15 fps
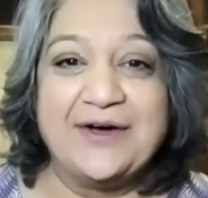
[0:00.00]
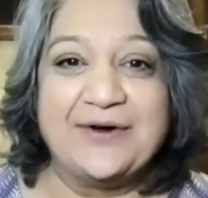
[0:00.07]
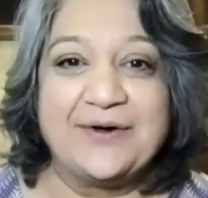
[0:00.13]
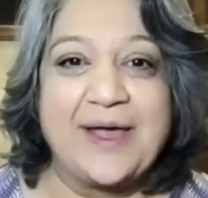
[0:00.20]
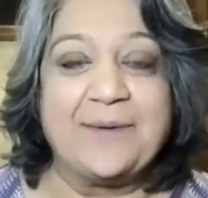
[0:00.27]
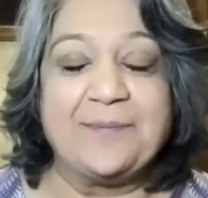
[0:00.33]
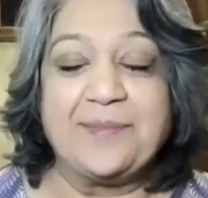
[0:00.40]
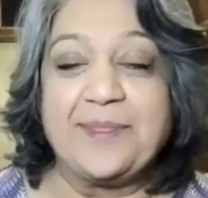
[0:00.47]

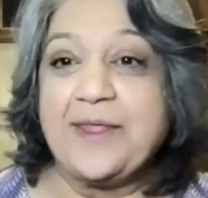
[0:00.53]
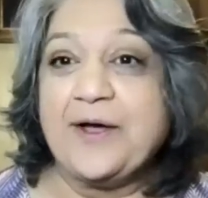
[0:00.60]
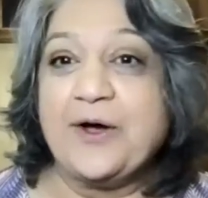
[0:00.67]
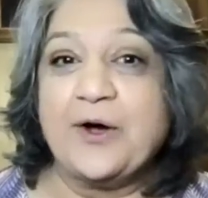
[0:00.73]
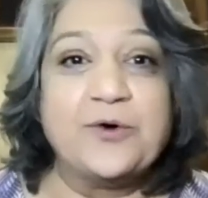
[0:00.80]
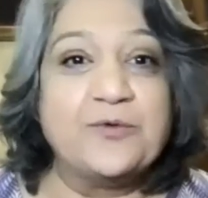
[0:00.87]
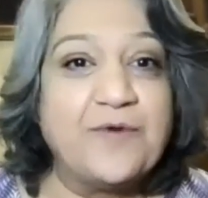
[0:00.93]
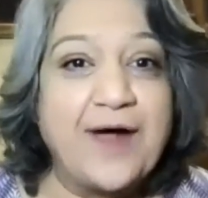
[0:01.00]
Okay.
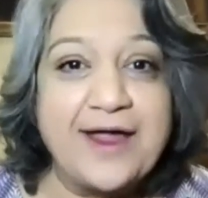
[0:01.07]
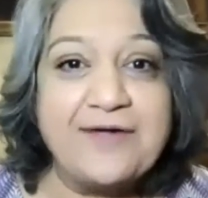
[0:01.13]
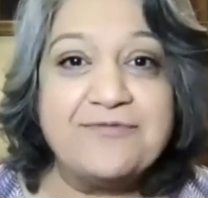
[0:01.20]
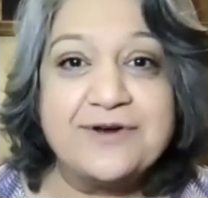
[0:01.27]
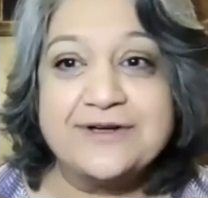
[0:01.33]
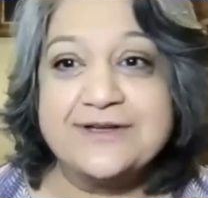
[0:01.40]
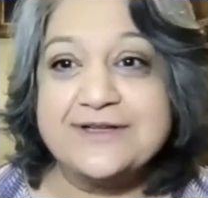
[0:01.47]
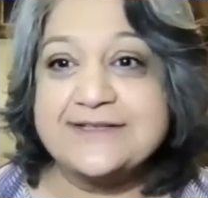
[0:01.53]
Or wife
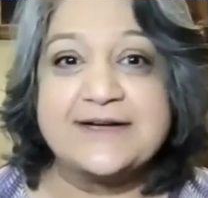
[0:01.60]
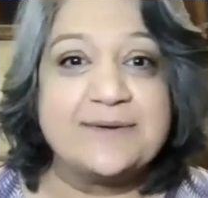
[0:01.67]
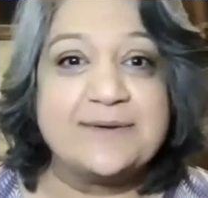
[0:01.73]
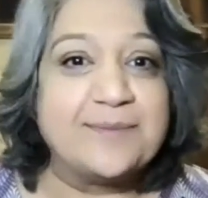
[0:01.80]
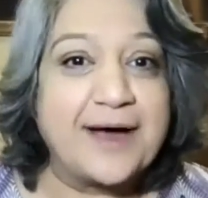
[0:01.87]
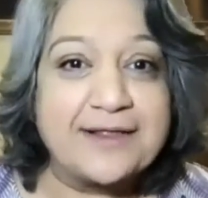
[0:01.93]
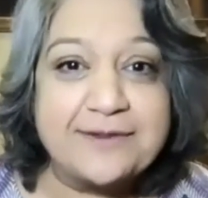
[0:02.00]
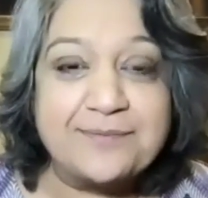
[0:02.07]
will
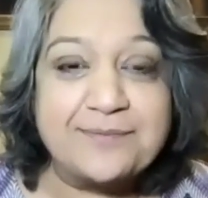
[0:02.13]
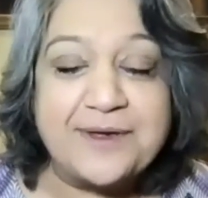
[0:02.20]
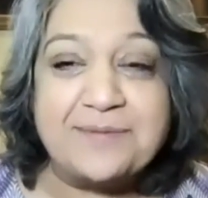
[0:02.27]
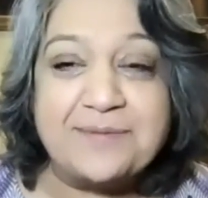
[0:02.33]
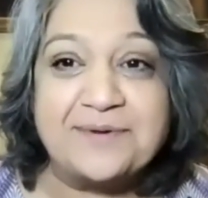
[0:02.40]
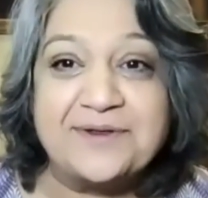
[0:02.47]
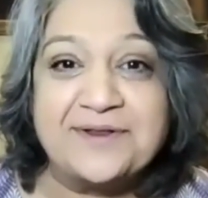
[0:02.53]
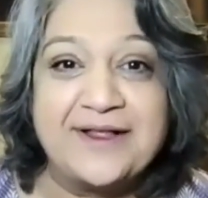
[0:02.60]
disturb other
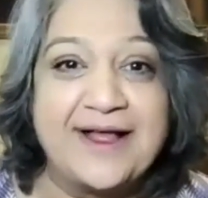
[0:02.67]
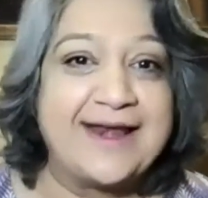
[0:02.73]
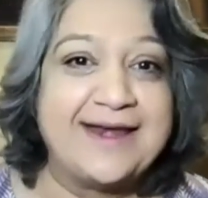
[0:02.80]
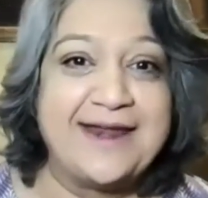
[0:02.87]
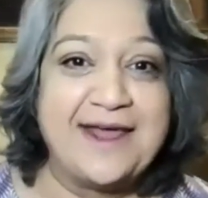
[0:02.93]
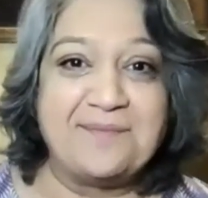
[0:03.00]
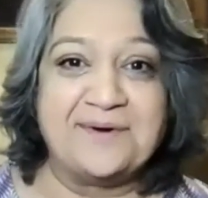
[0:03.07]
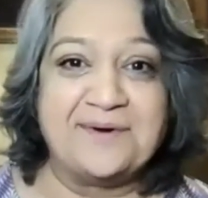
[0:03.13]
people
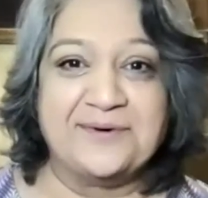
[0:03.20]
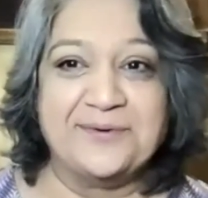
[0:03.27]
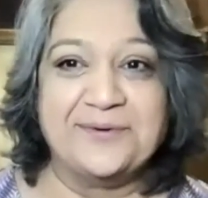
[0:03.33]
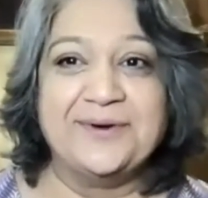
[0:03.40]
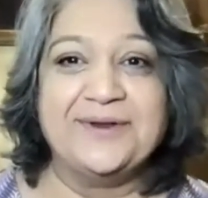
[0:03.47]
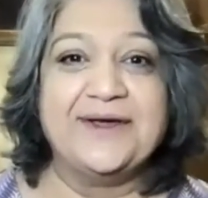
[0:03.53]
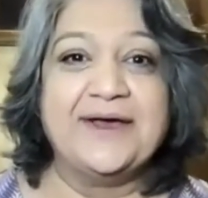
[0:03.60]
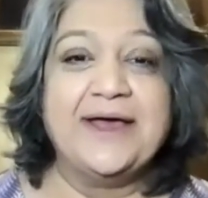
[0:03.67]
and
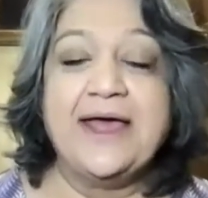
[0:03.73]
neighborhood.